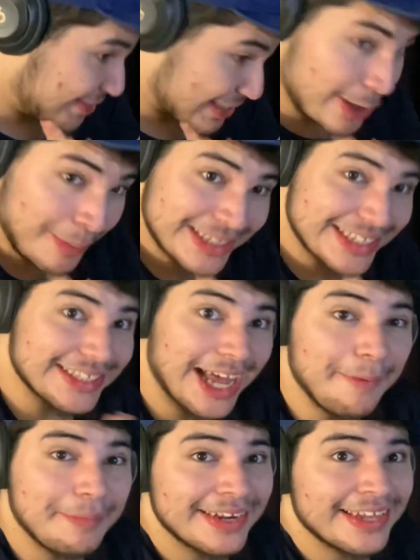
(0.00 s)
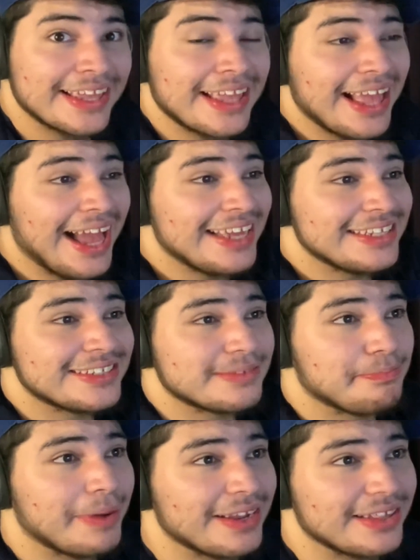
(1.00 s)
So much is happening. I
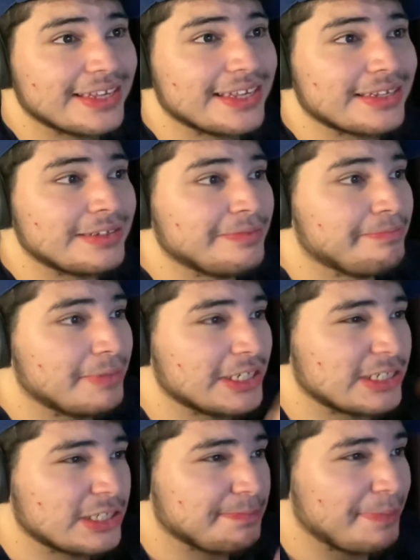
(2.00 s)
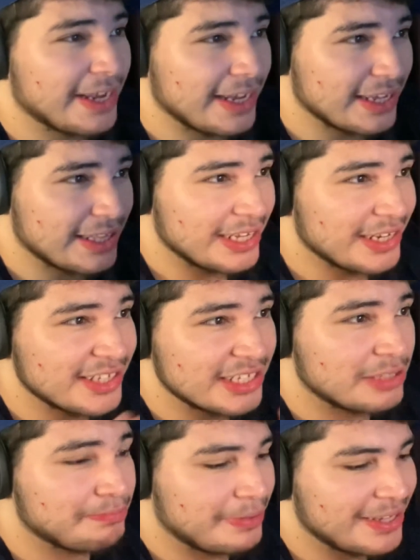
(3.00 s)
barely can much speak clearly
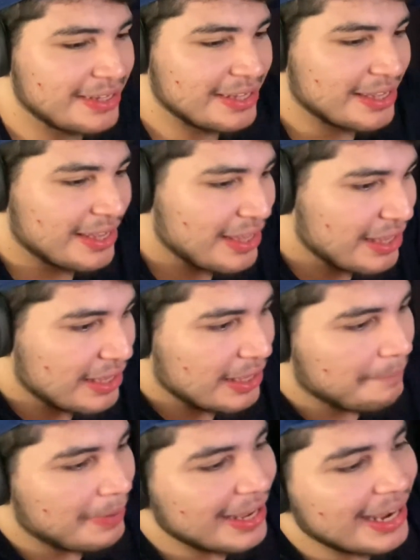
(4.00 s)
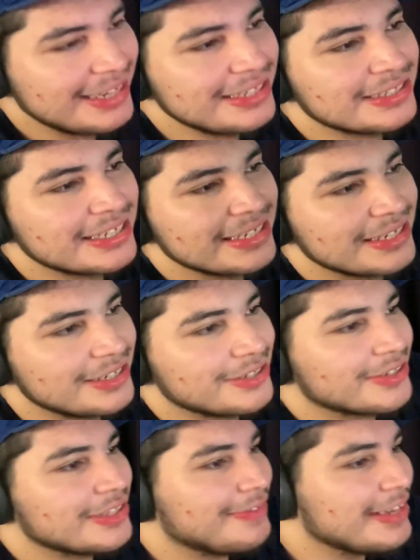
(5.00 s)
speak, but I did
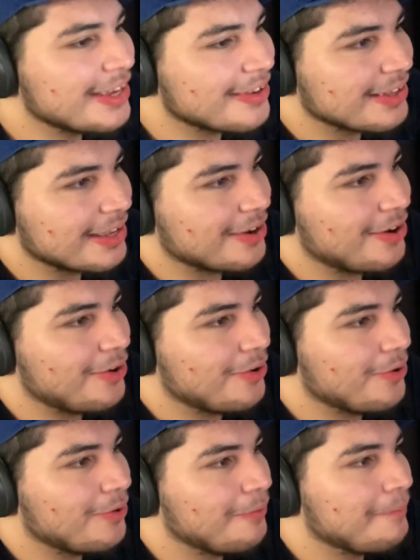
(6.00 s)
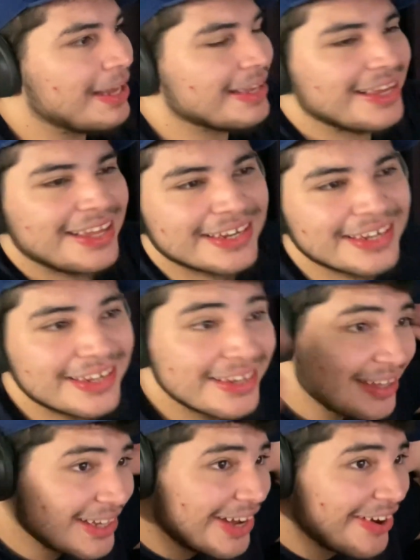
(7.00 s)
enjoy the video. Like, oh my god.
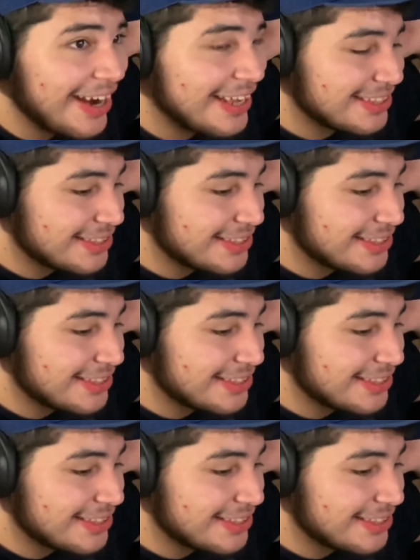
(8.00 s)
All right.